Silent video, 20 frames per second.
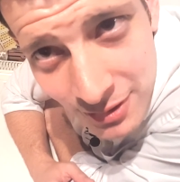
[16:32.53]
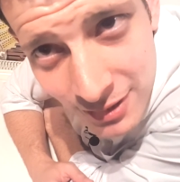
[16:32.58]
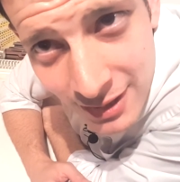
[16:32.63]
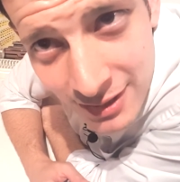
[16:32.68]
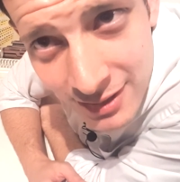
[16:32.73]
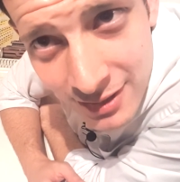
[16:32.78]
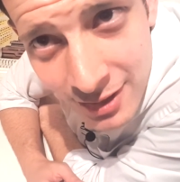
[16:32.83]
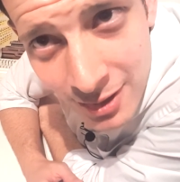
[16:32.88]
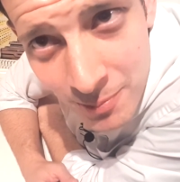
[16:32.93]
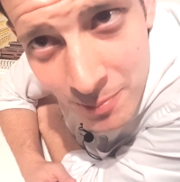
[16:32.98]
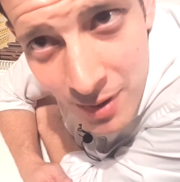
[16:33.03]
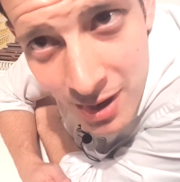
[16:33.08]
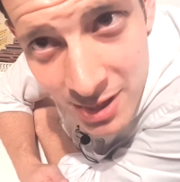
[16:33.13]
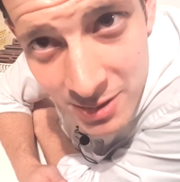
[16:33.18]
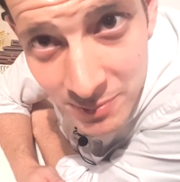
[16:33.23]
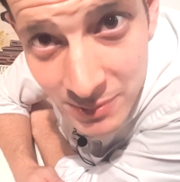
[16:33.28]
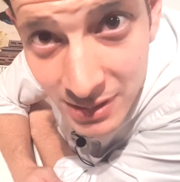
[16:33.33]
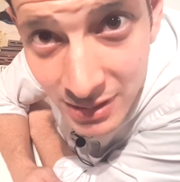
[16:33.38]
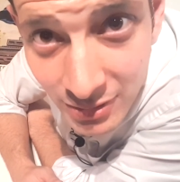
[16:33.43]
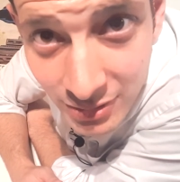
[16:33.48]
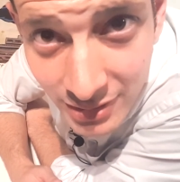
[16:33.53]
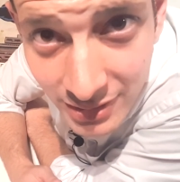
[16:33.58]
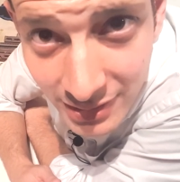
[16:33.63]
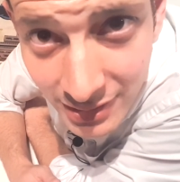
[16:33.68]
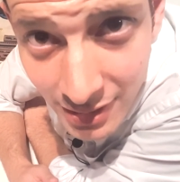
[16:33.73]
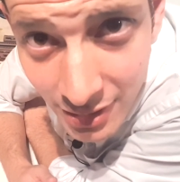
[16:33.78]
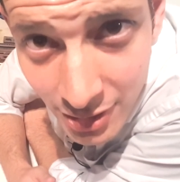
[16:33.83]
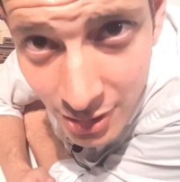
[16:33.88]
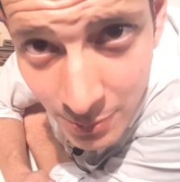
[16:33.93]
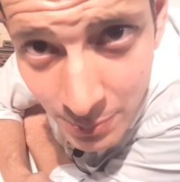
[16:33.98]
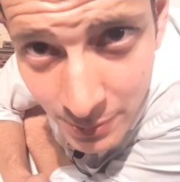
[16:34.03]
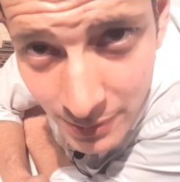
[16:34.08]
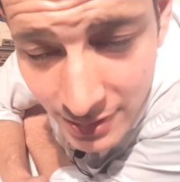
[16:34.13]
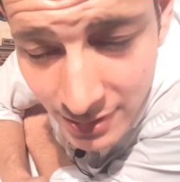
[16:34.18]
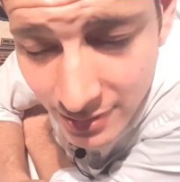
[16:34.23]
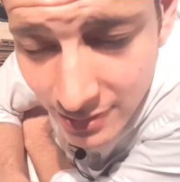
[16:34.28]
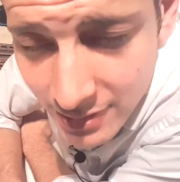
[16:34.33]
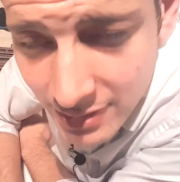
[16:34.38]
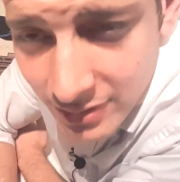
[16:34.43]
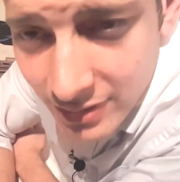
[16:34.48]
and you don't mind me looking up at you
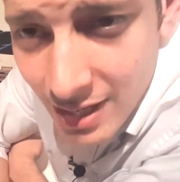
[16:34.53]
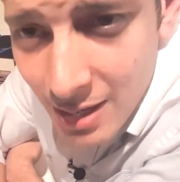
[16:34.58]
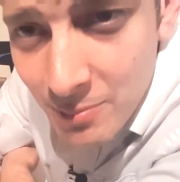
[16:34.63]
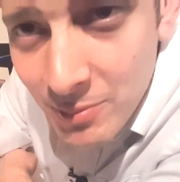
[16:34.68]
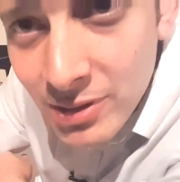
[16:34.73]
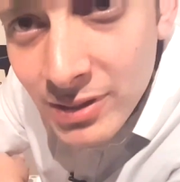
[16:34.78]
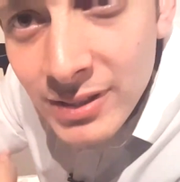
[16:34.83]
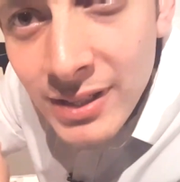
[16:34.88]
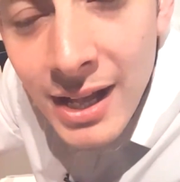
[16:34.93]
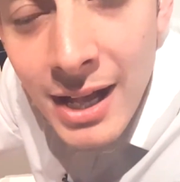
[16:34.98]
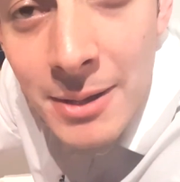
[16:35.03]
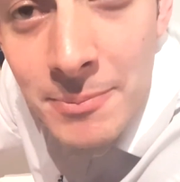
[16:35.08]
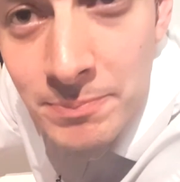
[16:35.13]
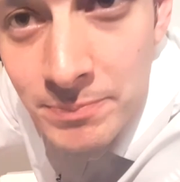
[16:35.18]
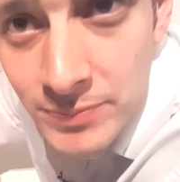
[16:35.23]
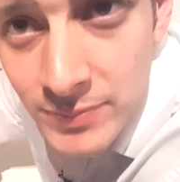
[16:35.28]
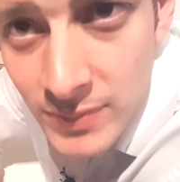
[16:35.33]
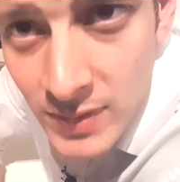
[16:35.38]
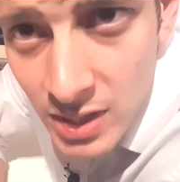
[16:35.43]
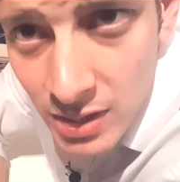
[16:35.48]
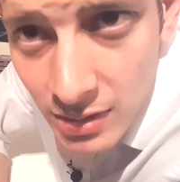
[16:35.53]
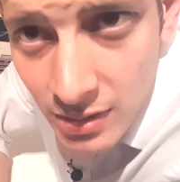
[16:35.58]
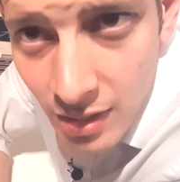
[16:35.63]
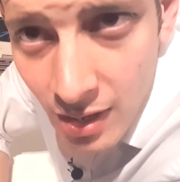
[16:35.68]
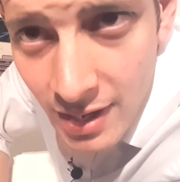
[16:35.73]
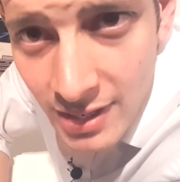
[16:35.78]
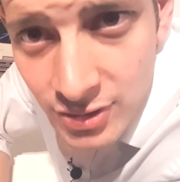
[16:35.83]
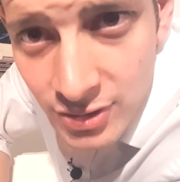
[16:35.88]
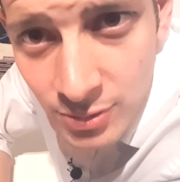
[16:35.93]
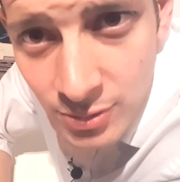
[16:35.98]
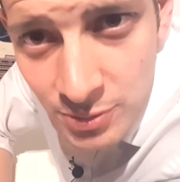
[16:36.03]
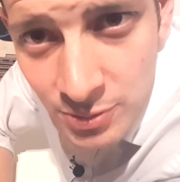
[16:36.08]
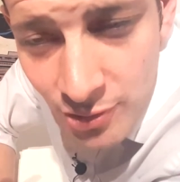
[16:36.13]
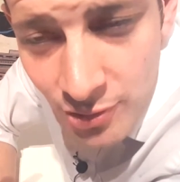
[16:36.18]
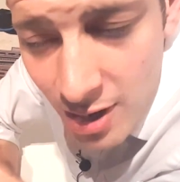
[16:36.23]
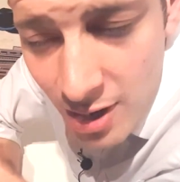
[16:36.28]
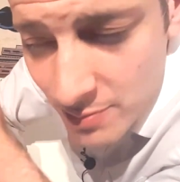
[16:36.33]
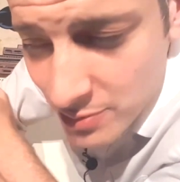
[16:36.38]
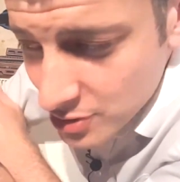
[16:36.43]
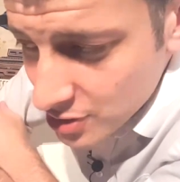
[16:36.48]
at this camera, like,
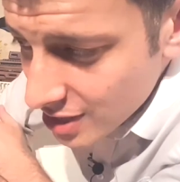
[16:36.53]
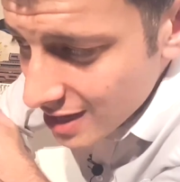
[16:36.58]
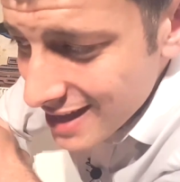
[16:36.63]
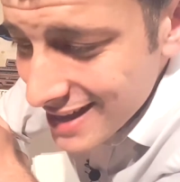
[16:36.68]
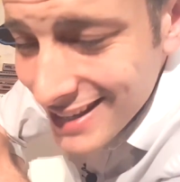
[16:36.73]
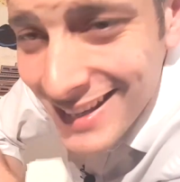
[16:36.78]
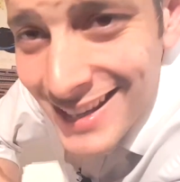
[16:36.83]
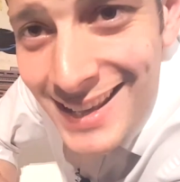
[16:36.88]
subscribe, share,